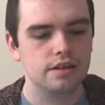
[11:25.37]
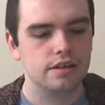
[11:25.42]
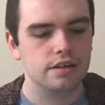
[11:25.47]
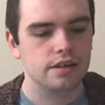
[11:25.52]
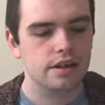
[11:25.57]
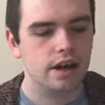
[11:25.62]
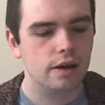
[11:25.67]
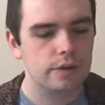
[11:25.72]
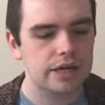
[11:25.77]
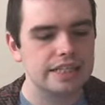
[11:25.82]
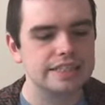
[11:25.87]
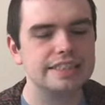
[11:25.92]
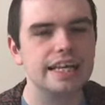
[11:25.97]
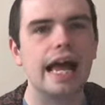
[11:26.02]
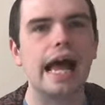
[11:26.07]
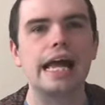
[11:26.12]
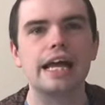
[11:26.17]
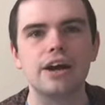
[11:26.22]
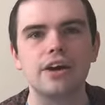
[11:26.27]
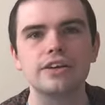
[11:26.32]
And when I say
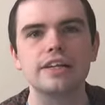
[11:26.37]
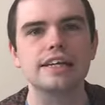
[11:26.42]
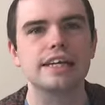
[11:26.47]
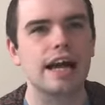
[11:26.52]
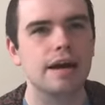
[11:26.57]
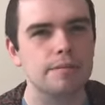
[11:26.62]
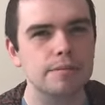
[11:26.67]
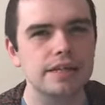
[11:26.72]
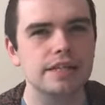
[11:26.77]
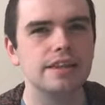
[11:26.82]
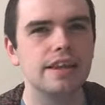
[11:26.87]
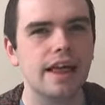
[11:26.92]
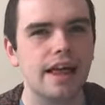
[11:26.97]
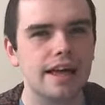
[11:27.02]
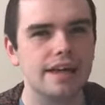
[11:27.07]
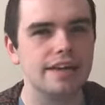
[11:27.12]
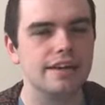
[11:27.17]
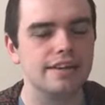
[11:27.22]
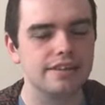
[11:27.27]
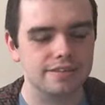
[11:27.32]
iconic, I mean
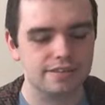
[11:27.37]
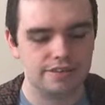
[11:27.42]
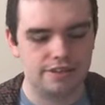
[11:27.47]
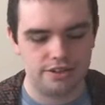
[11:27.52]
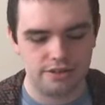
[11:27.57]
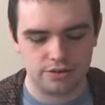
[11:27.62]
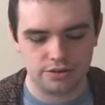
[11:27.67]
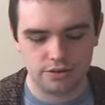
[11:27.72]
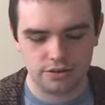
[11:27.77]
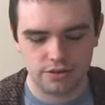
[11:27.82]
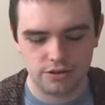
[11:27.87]
like, you know,